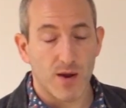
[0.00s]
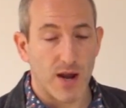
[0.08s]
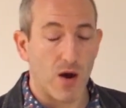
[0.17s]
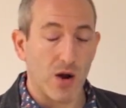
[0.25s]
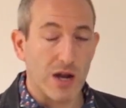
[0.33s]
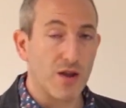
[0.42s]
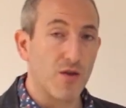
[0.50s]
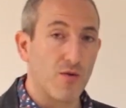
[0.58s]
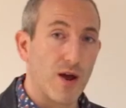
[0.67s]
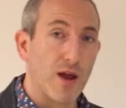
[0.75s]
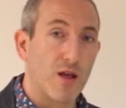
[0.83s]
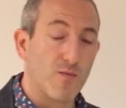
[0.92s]
Now, click-through
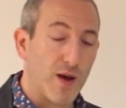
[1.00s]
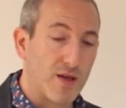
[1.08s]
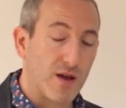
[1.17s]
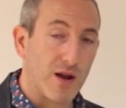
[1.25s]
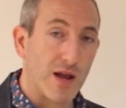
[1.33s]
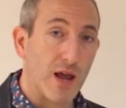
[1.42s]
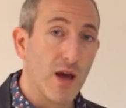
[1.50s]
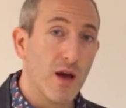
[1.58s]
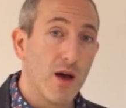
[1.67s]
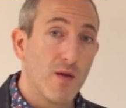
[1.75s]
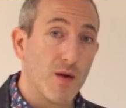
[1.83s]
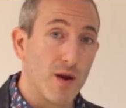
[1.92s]
rate is basically
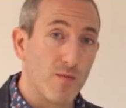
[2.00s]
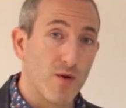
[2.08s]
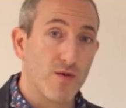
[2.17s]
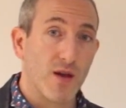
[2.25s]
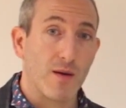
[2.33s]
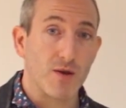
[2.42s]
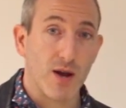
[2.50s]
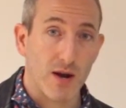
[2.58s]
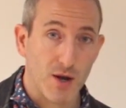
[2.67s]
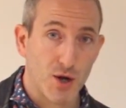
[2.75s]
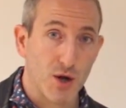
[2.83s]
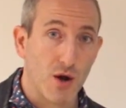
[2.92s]
the number of times your
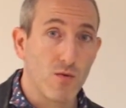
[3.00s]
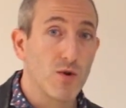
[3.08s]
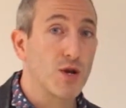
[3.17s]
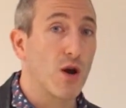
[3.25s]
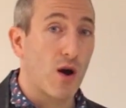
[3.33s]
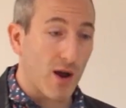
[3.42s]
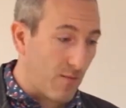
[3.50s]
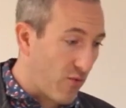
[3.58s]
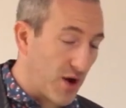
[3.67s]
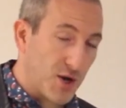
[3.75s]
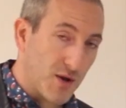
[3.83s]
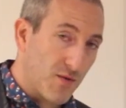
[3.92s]
ad is shown, which are
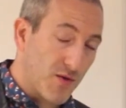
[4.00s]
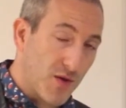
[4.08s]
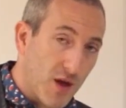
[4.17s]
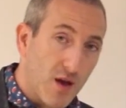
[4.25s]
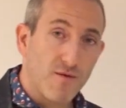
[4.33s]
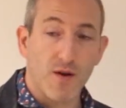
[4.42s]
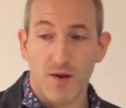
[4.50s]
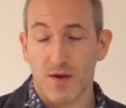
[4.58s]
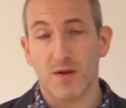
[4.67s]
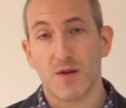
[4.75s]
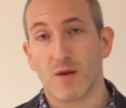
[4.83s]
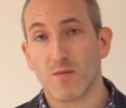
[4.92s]
impressions,
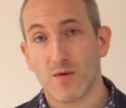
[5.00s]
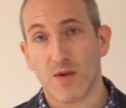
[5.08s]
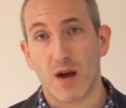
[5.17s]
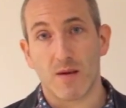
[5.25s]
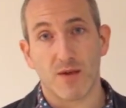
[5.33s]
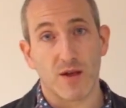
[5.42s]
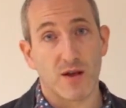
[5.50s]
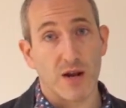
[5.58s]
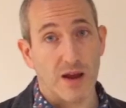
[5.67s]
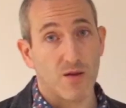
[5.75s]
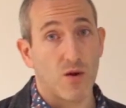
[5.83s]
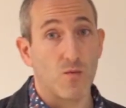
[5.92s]
versus the number of times it's
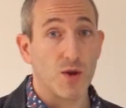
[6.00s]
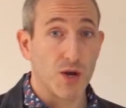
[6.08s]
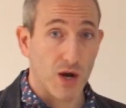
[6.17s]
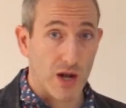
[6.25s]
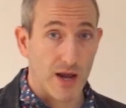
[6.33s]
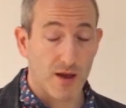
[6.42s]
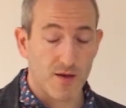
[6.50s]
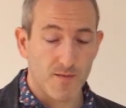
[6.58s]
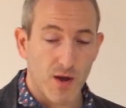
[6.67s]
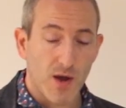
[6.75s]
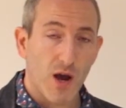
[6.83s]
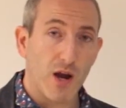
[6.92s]
clicked on, which are clicks.